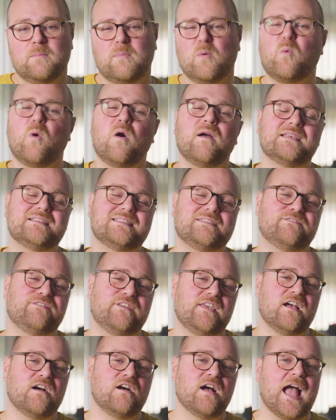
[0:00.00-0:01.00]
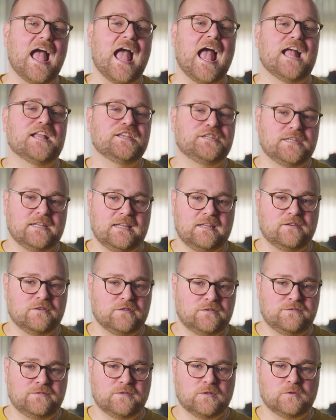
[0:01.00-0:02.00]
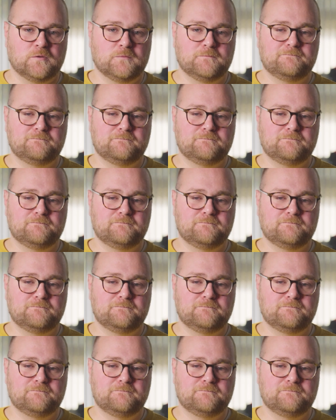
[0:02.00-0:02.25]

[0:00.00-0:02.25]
But what is VR actually good for?